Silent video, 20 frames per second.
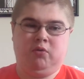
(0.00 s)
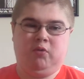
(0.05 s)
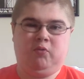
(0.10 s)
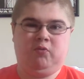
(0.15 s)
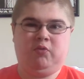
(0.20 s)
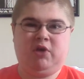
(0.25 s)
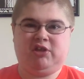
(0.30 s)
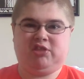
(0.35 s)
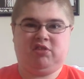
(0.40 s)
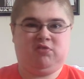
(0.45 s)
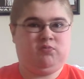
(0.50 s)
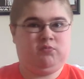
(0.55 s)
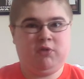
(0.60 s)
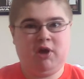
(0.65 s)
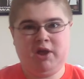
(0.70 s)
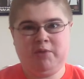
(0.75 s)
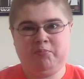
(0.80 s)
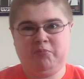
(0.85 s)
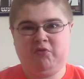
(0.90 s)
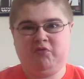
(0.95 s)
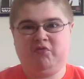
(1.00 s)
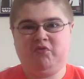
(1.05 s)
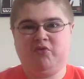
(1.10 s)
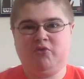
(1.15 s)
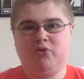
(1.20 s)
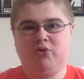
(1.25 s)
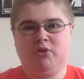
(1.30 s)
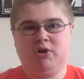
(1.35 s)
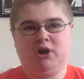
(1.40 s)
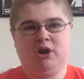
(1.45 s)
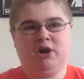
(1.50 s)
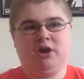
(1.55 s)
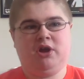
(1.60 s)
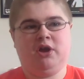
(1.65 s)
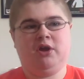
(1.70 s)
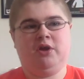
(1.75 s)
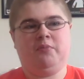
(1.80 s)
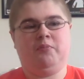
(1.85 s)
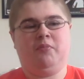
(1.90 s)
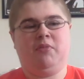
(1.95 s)
that's right before
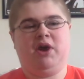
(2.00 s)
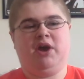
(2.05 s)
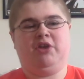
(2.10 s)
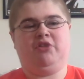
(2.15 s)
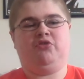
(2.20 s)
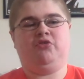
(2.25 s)
my